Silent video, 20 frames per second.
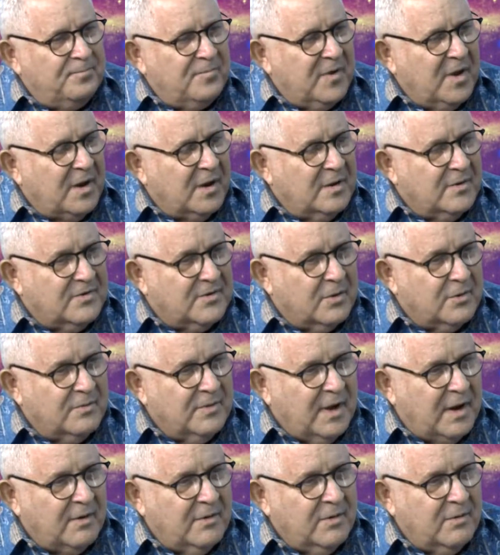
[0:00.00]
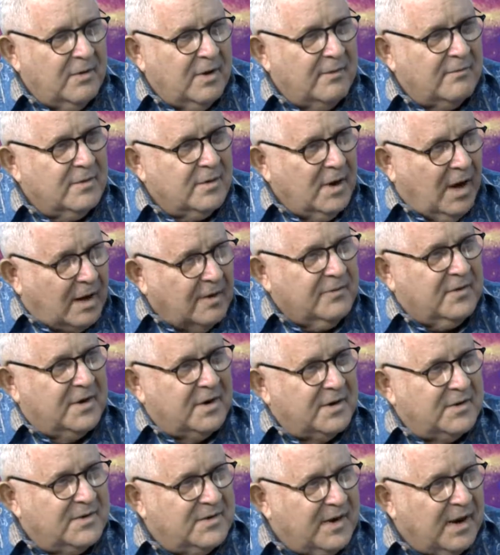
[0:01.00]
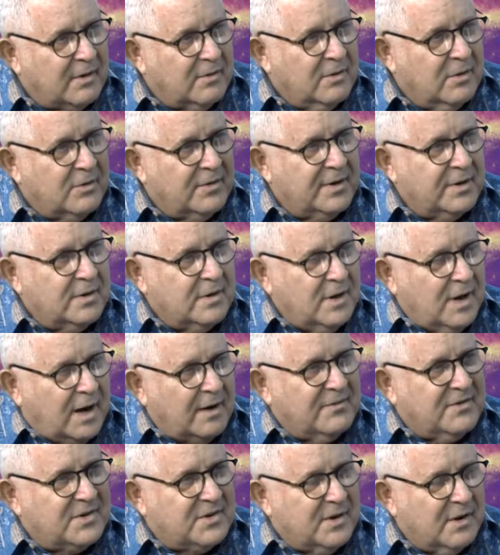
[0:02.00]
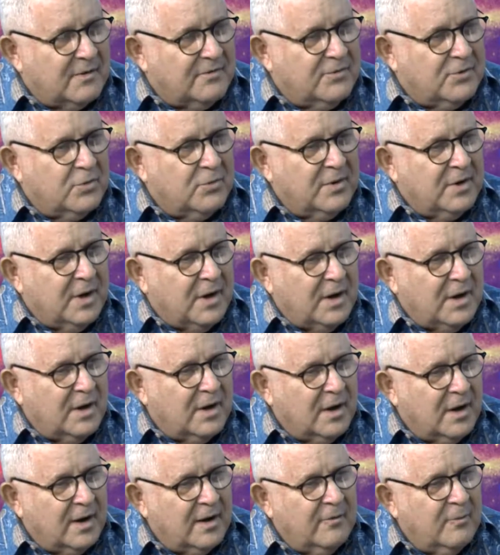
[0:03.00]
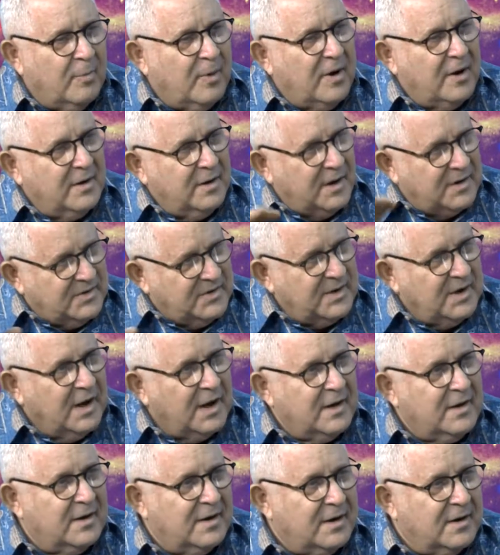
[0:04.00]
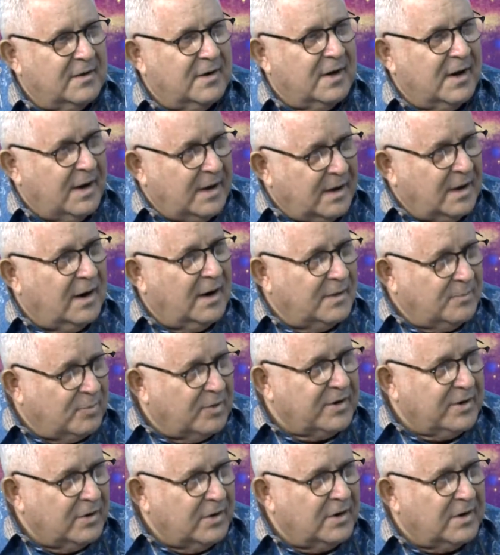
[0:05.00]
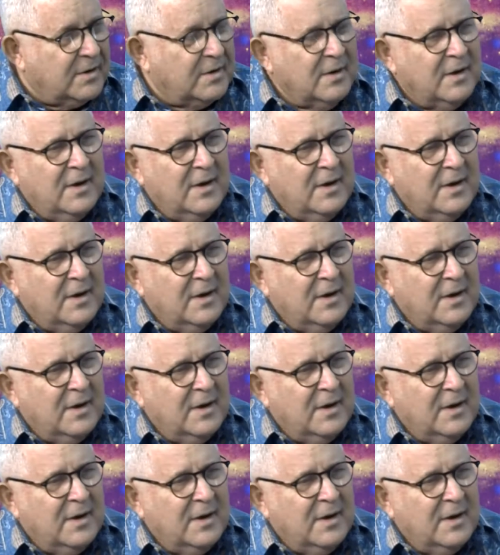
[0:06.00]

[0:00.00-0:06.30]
And so now you have a lot of kids downloading a lot of stuff doing AI, and everybody gets the idea that AI is pretty good.